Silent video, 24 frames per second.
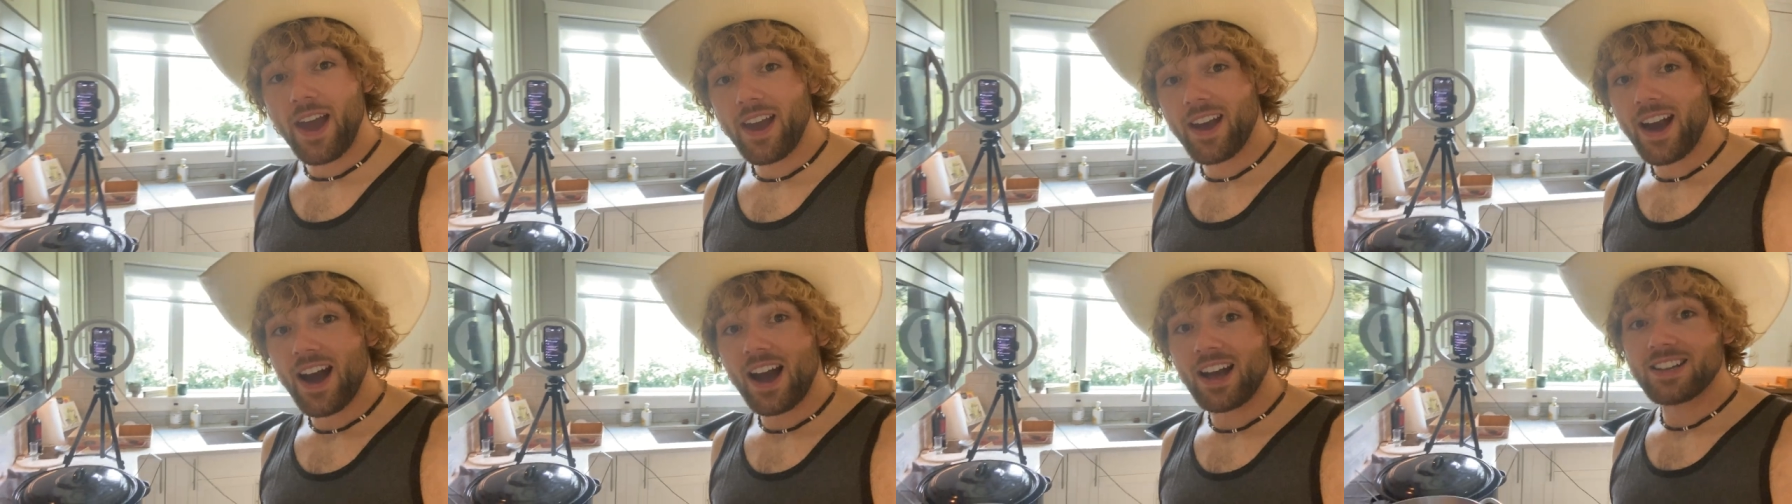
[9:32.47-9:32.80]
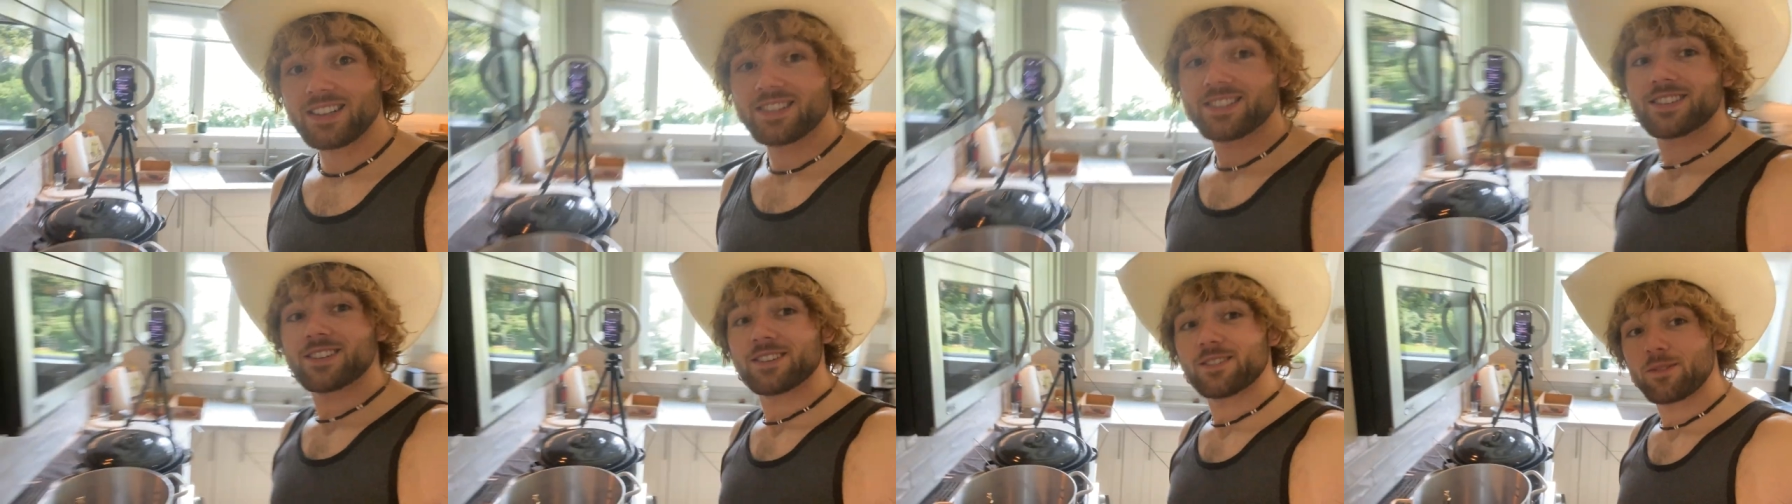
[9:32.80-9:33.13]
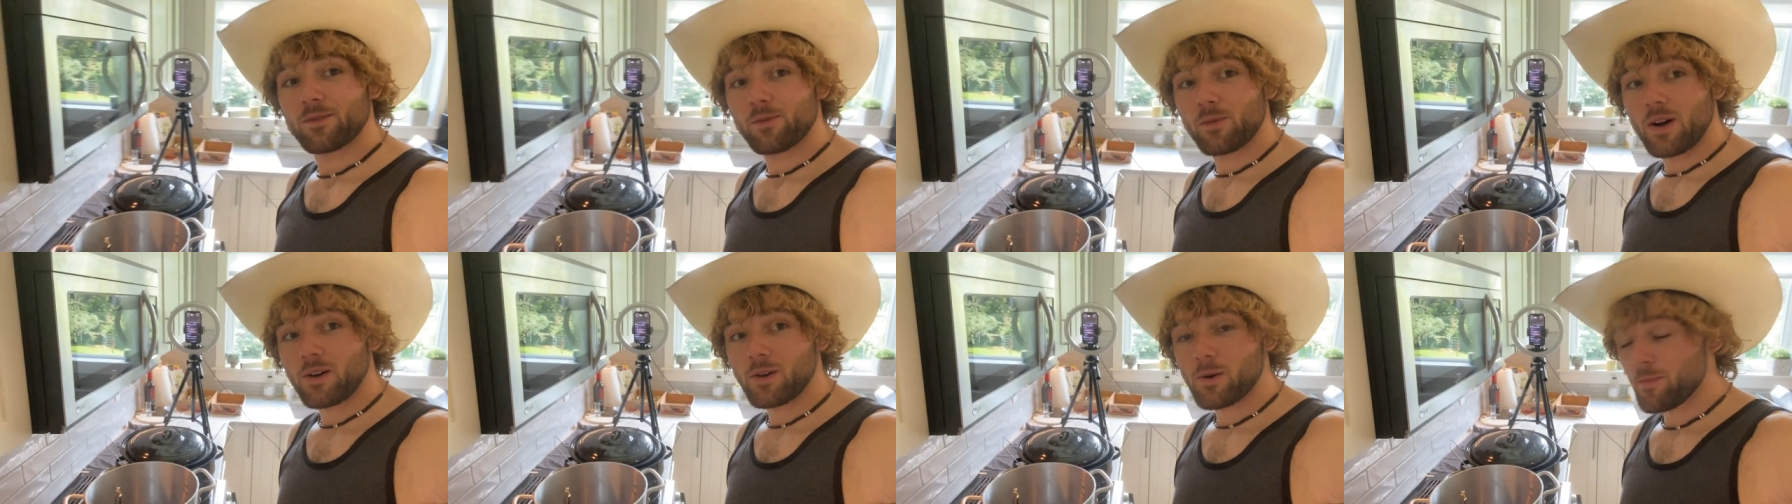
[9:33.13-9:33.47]
Hey guys,
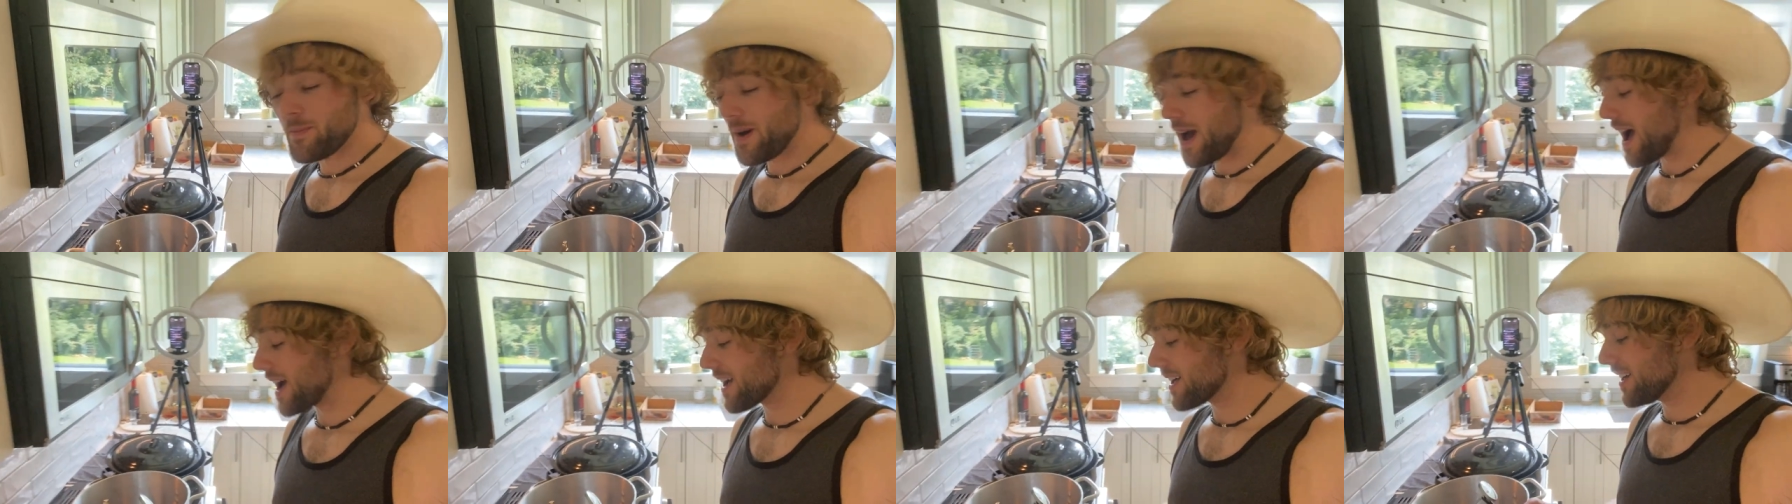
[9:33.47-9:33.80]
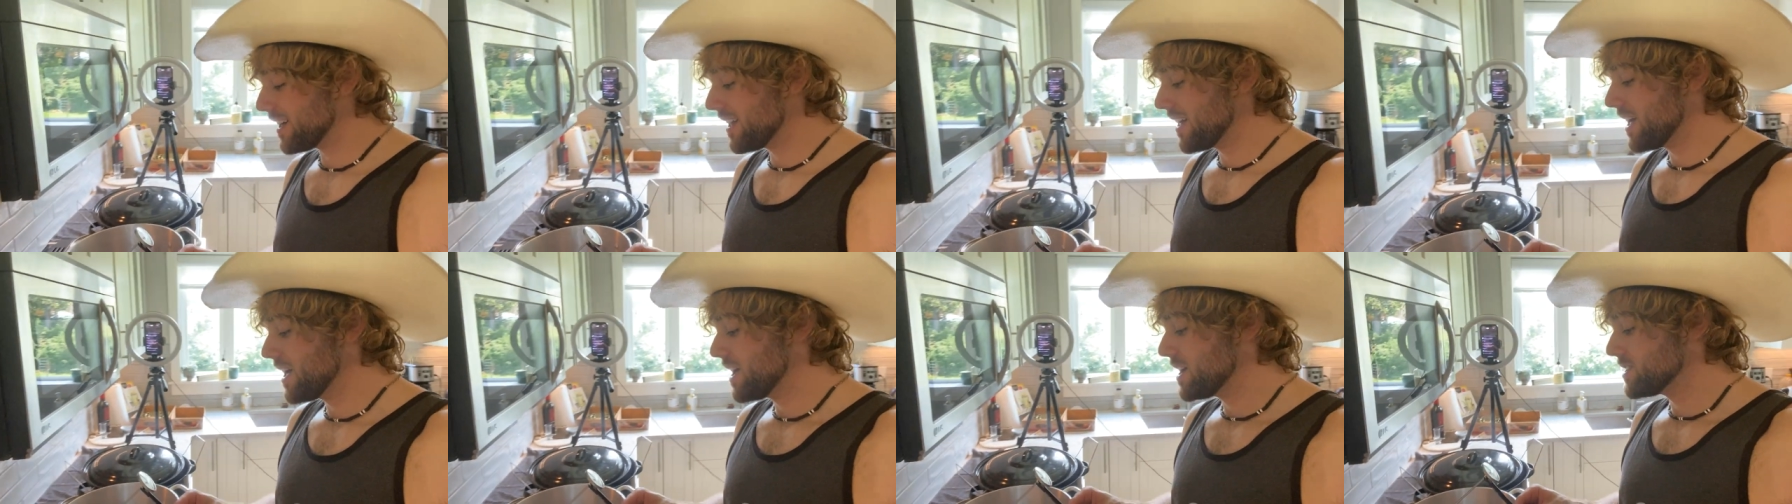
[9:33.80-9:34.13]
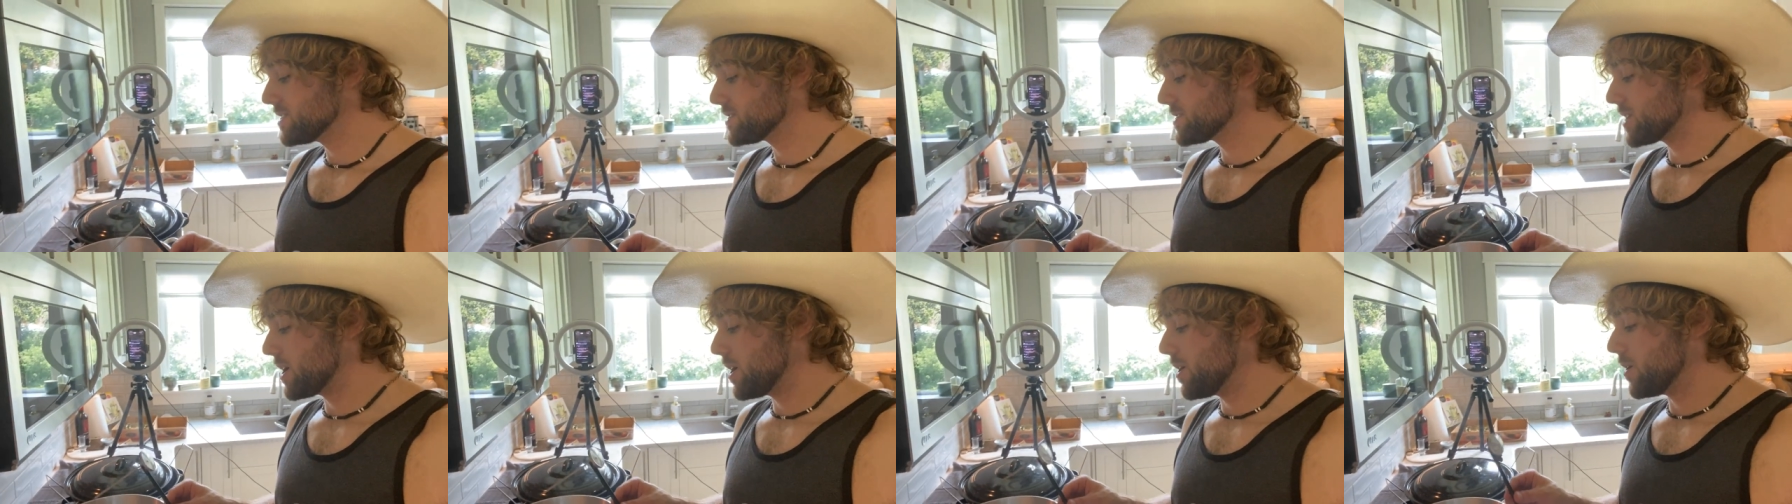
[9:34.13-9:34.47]
welcome back.
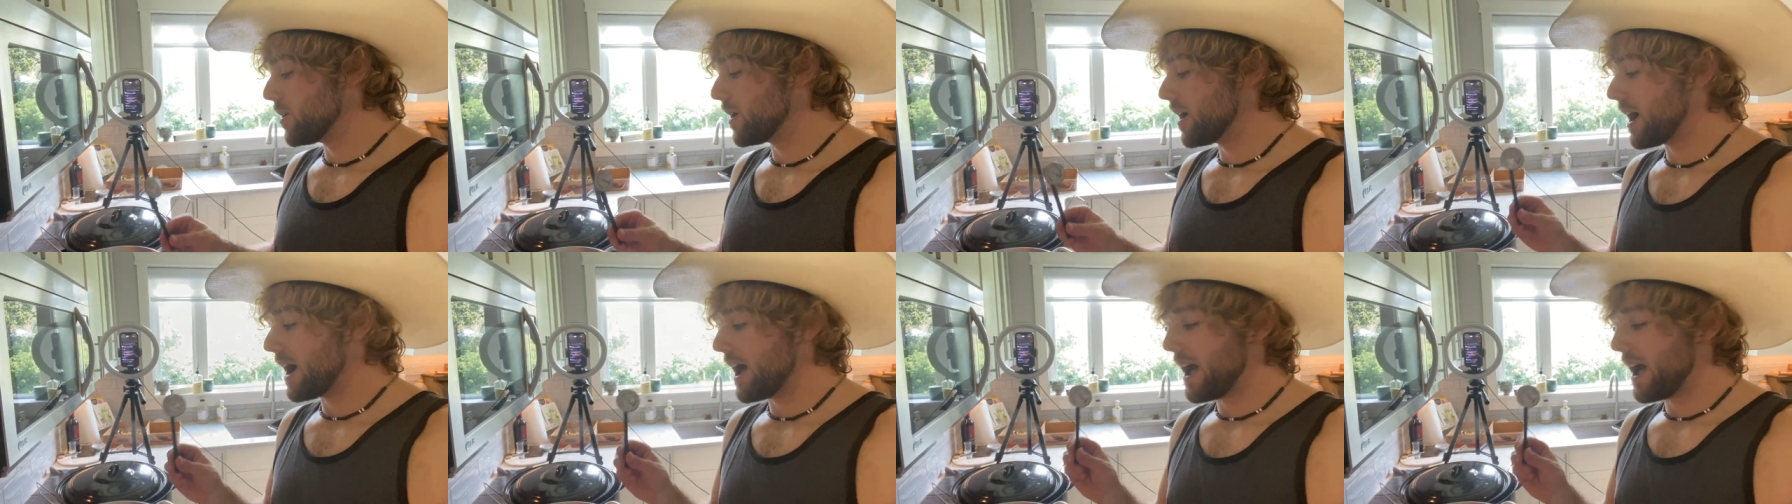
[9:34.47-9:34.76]
So